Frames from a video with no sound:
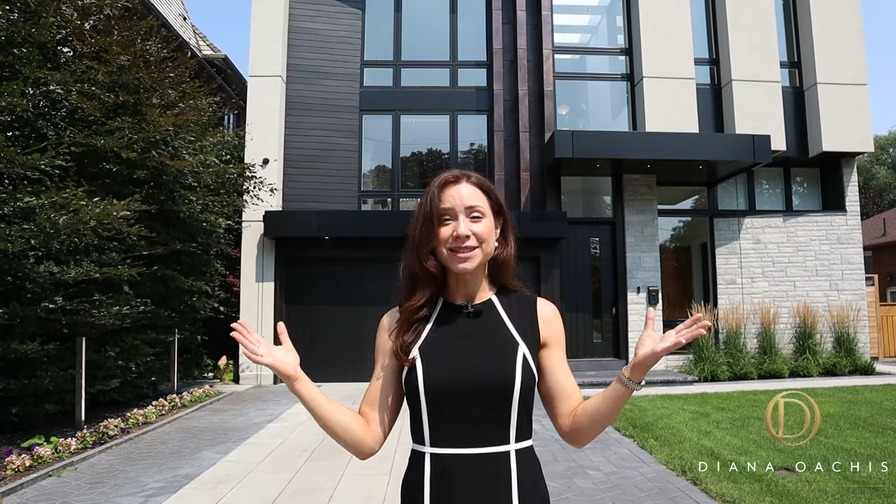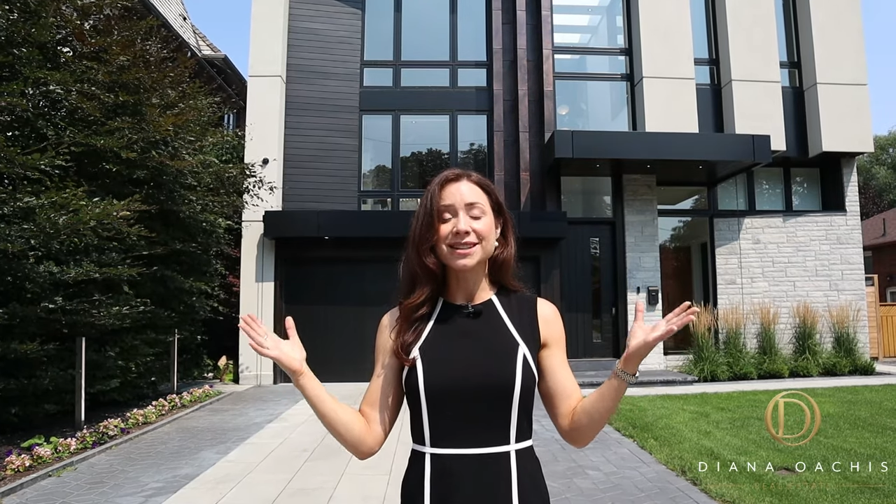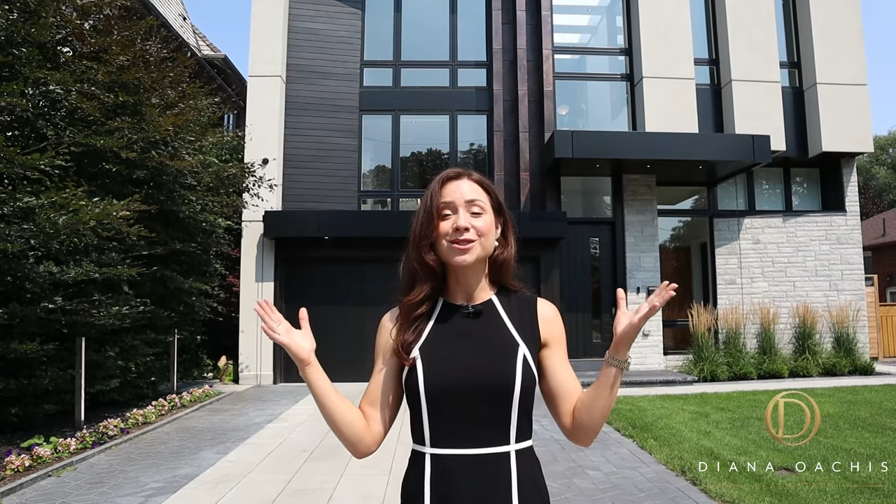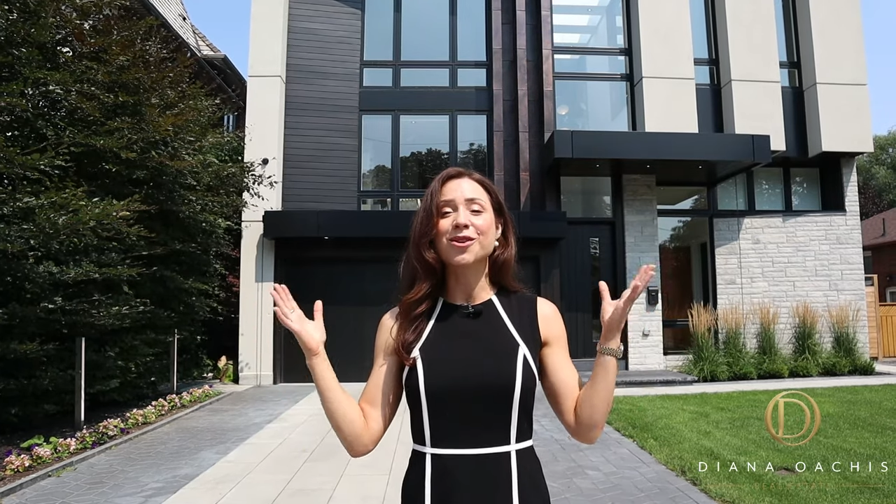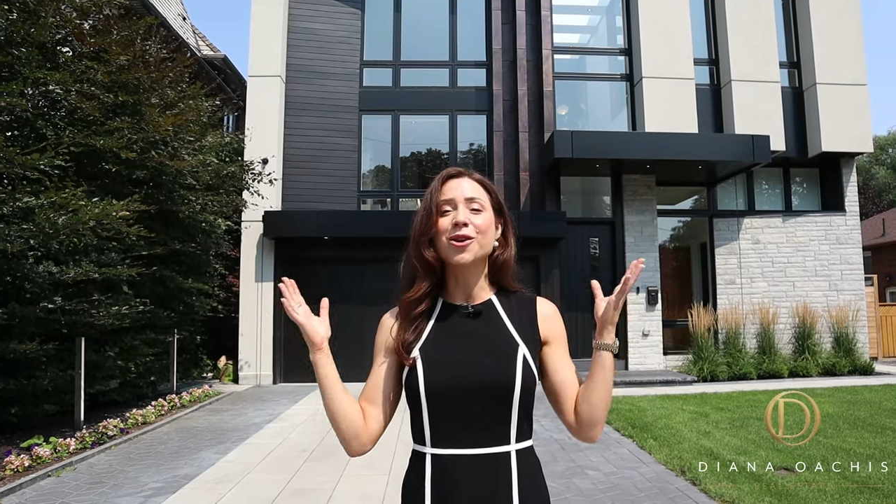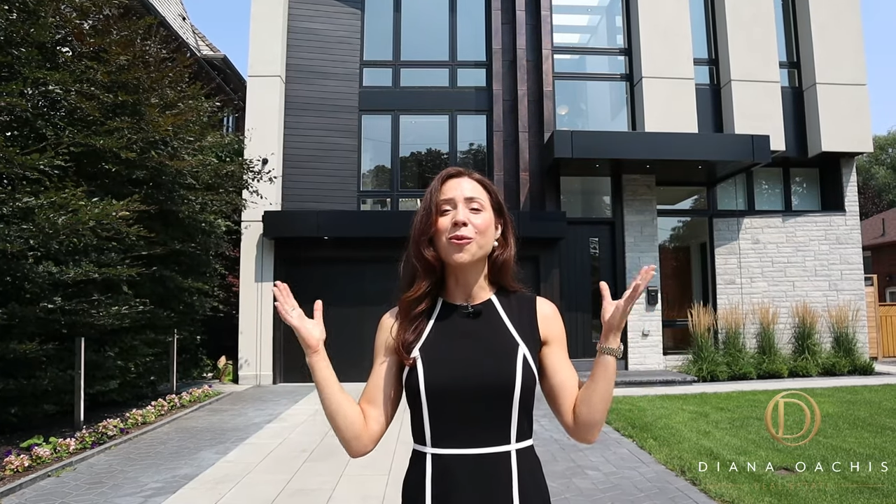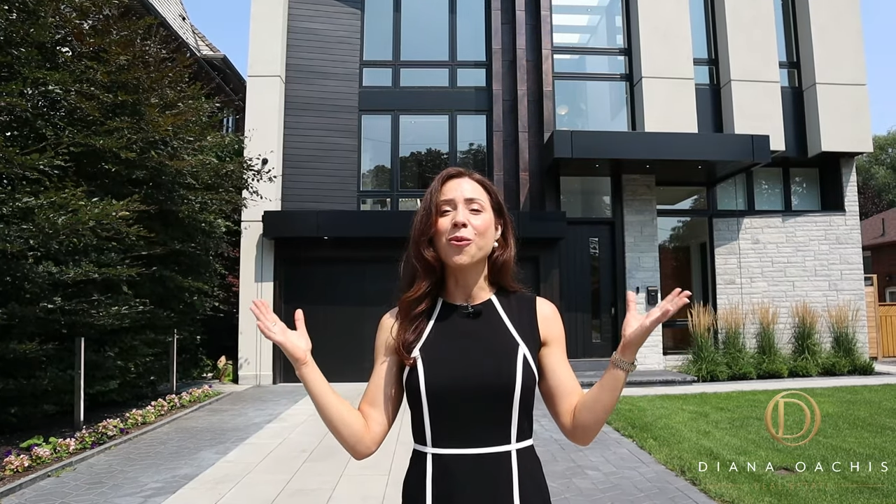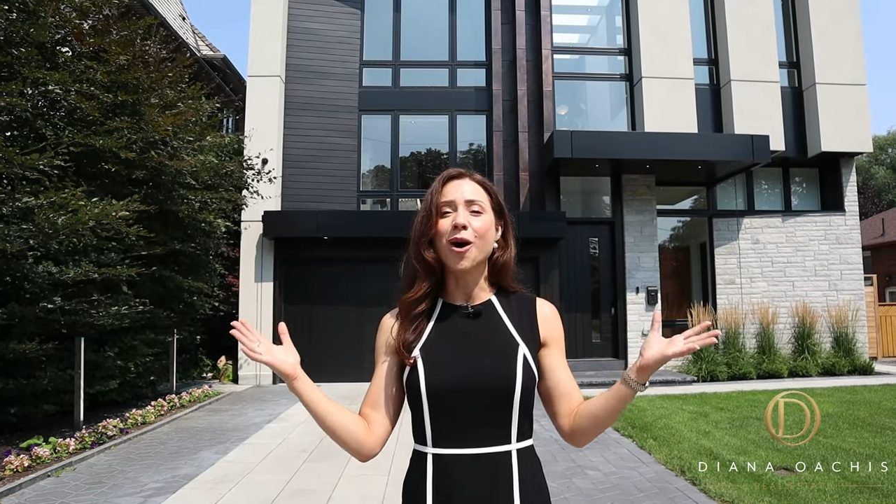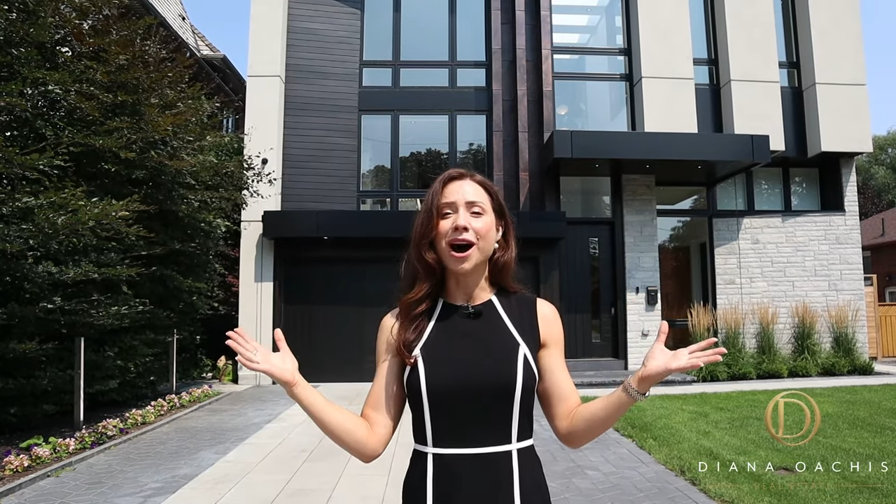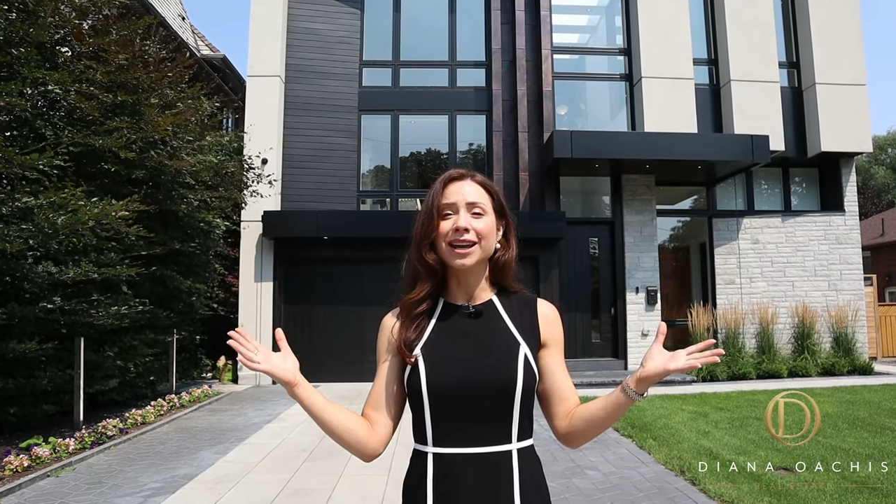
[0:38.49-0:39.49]
sits on a
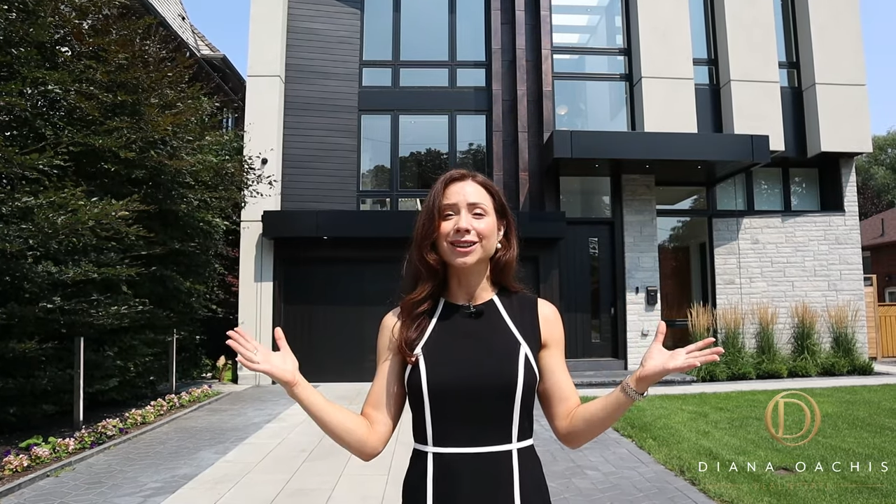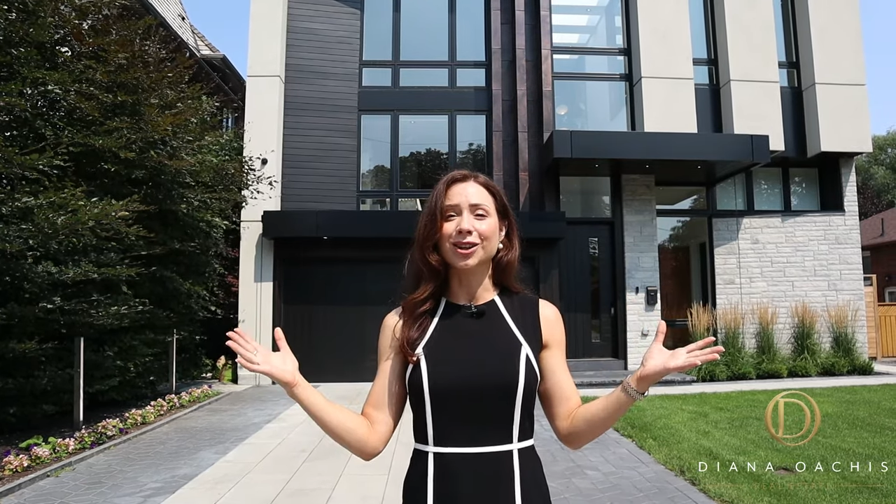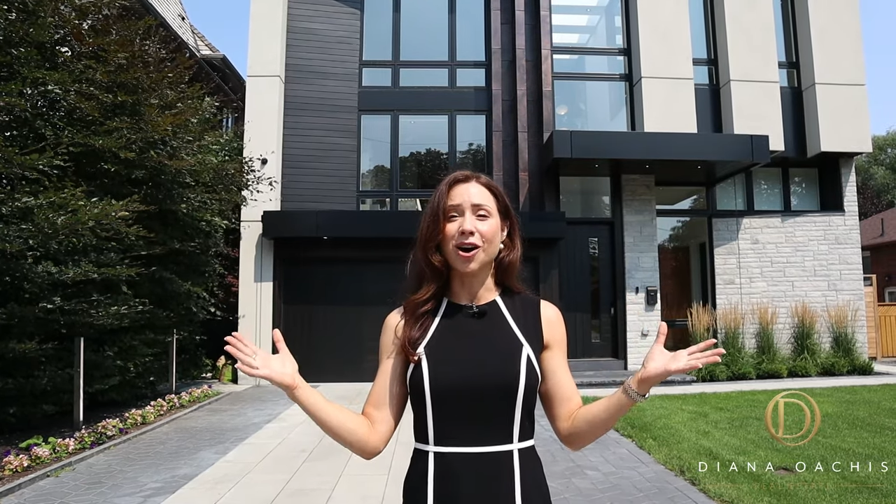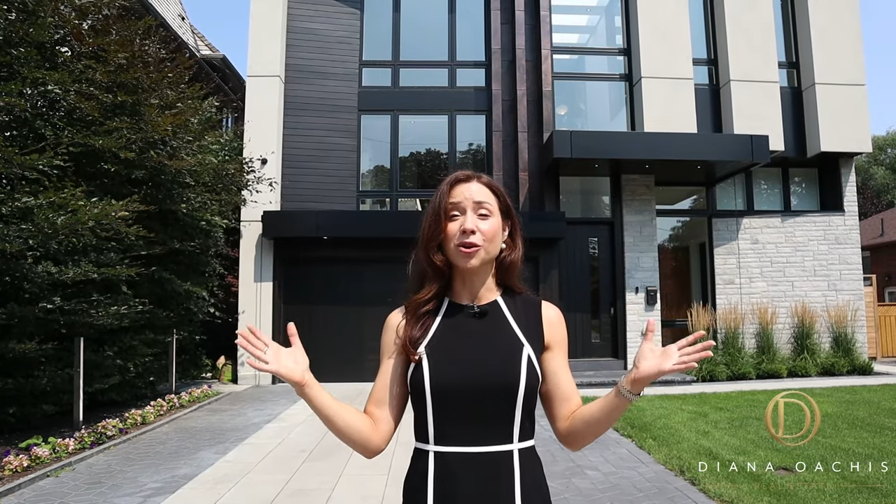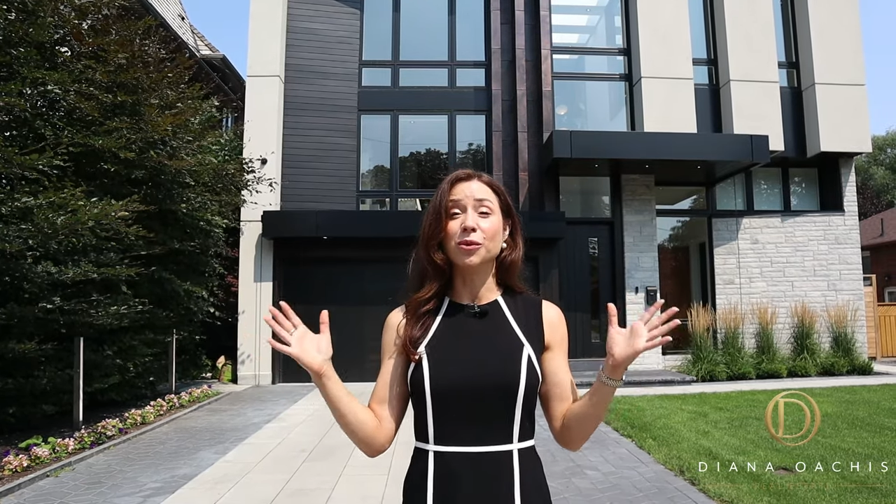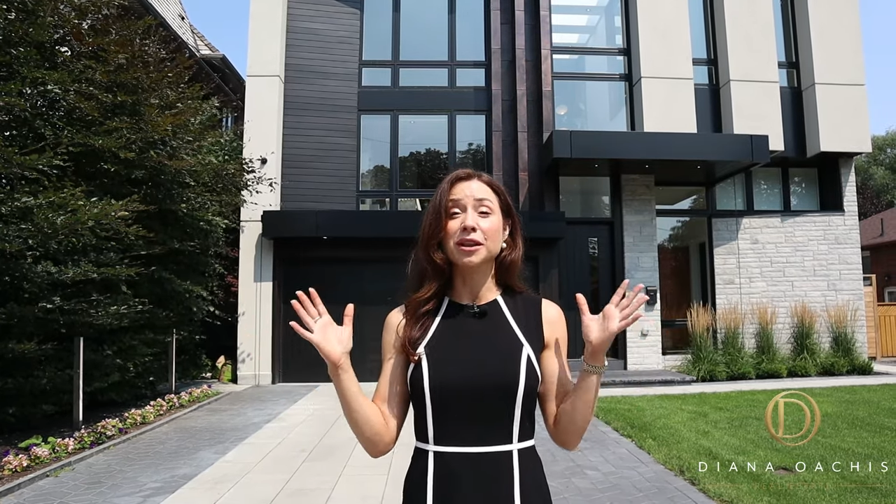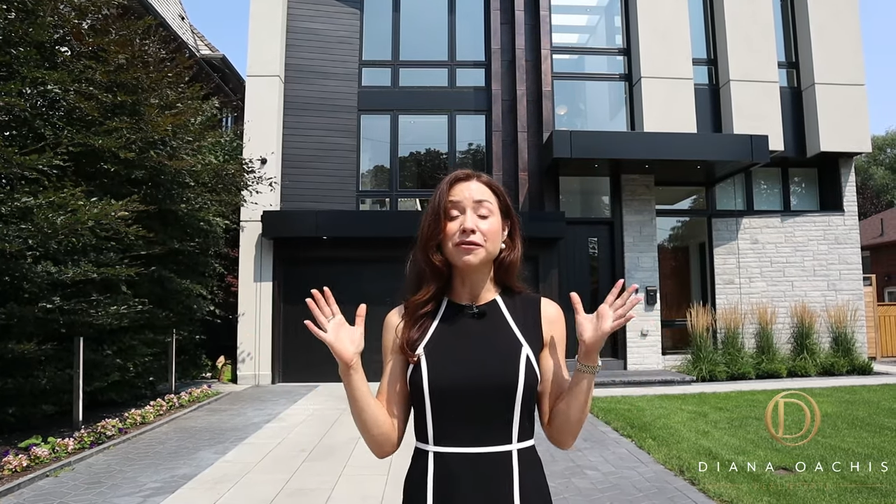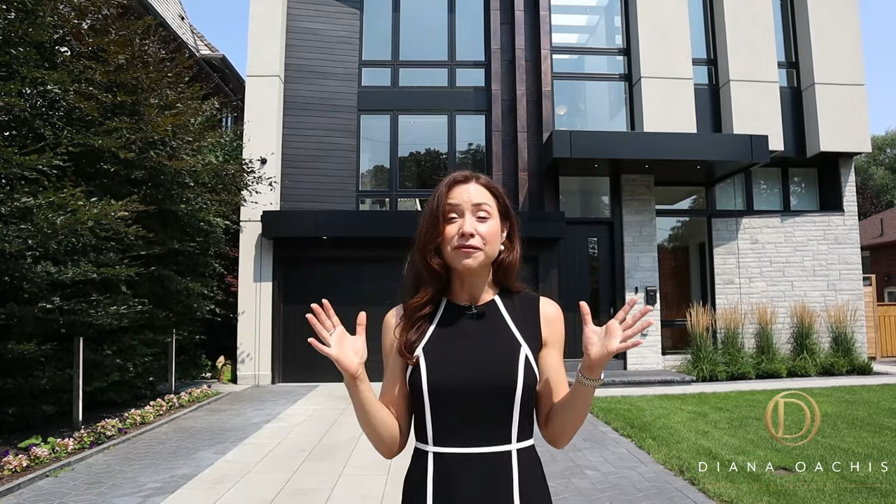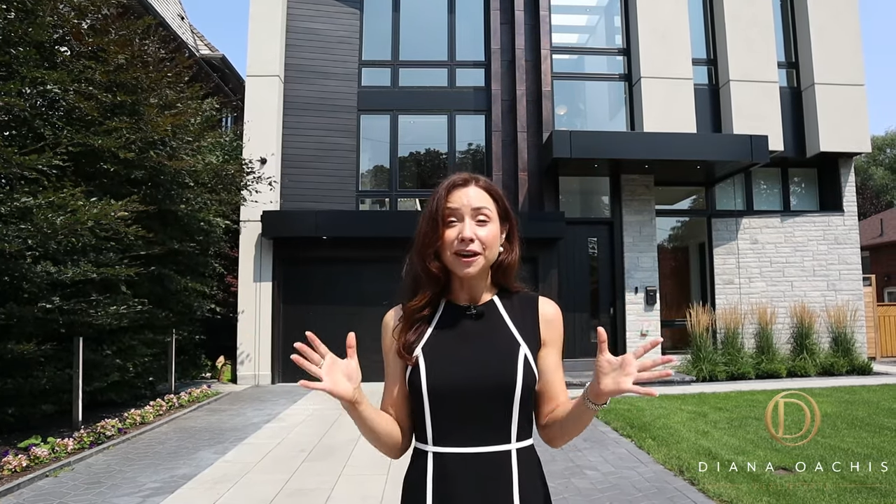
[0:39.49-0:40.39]
wide lot with